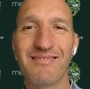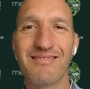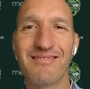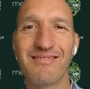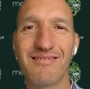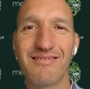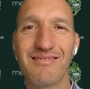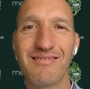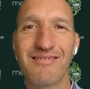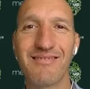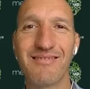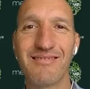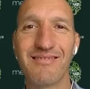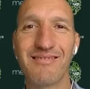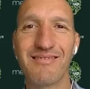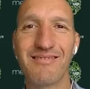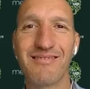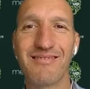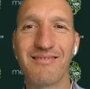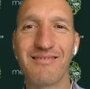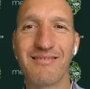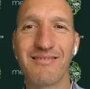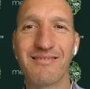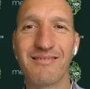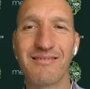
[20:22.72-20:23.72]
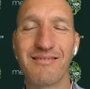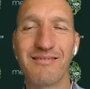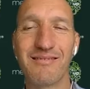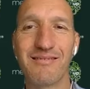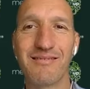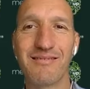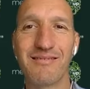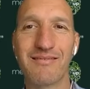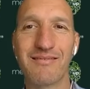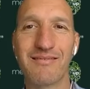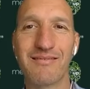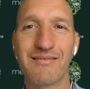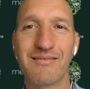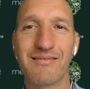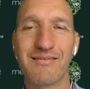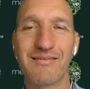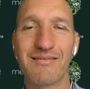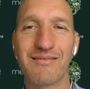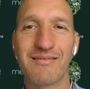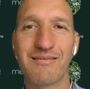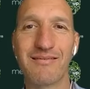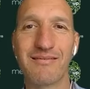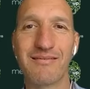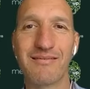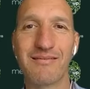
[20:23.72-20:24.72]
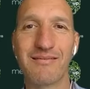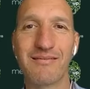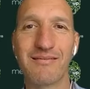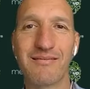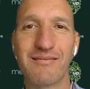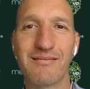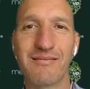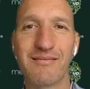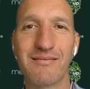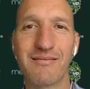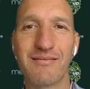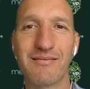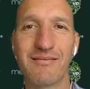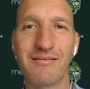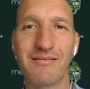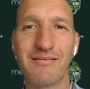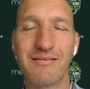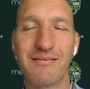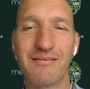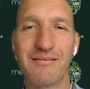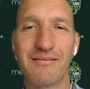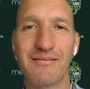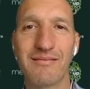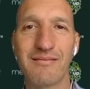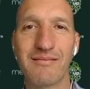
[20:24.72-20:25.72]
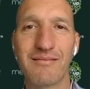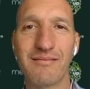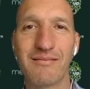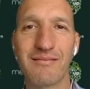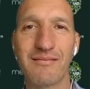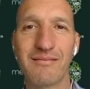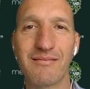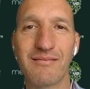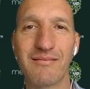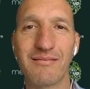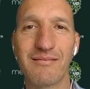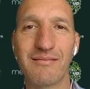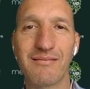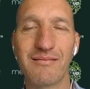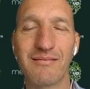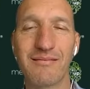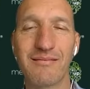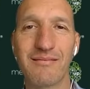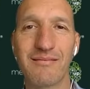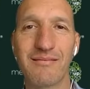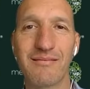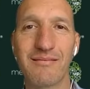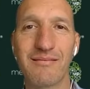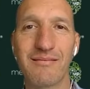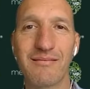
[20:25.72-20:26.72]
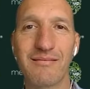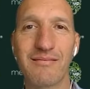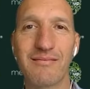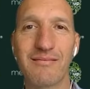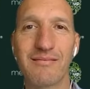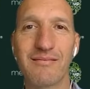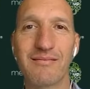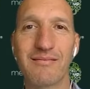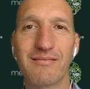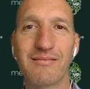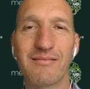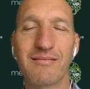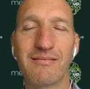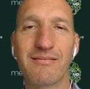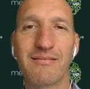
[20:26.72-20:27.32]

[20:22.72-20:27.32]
No words are spoken by the person on screen.